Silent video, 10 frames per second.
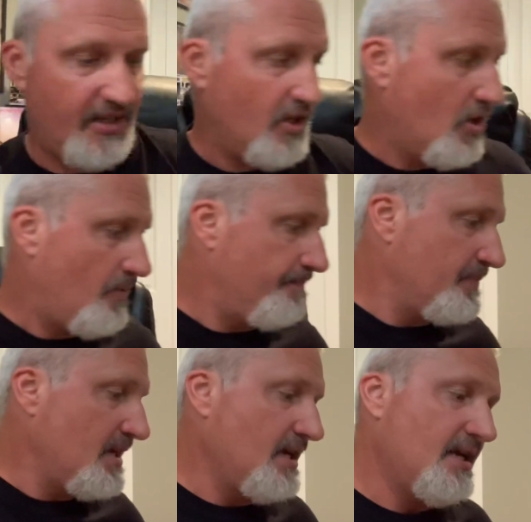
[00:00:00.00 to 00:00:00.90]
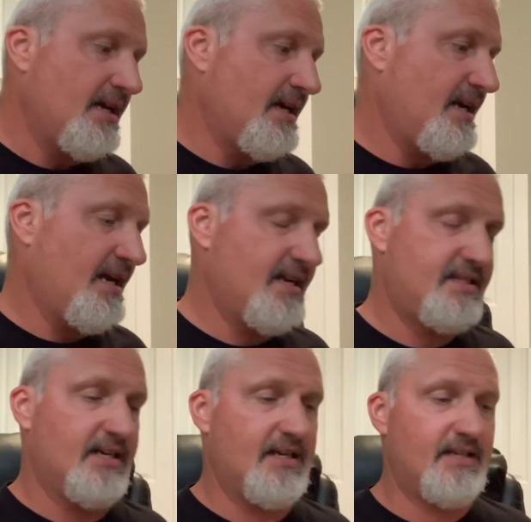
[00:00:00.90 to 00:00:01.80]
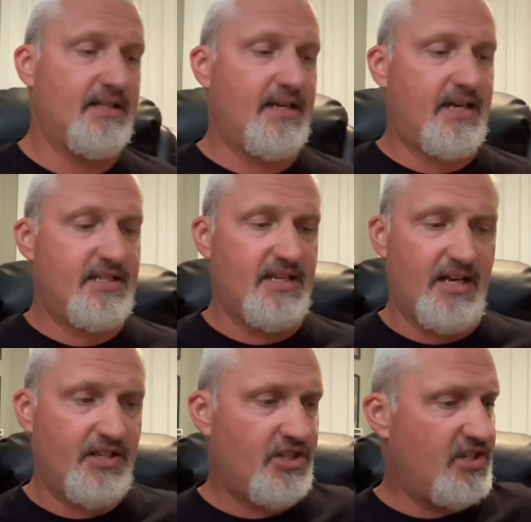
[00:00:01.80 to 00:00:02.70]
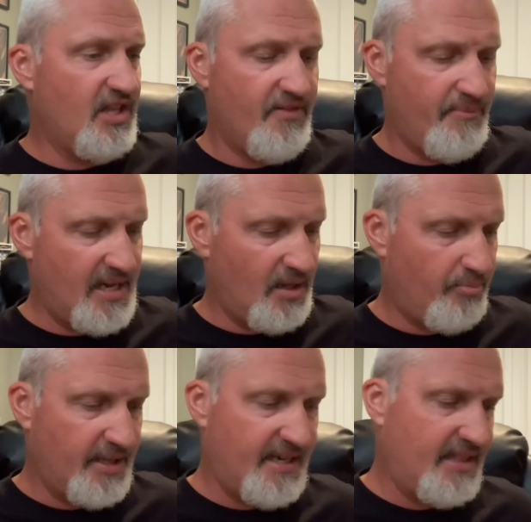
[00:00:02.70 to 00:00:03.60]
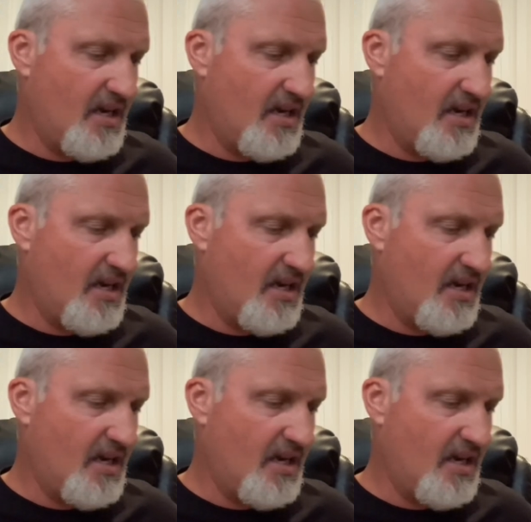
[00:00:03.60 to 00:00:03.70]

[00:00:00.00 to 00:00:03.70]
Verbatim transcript: go. And uh, like I said, I just love Metal Blade.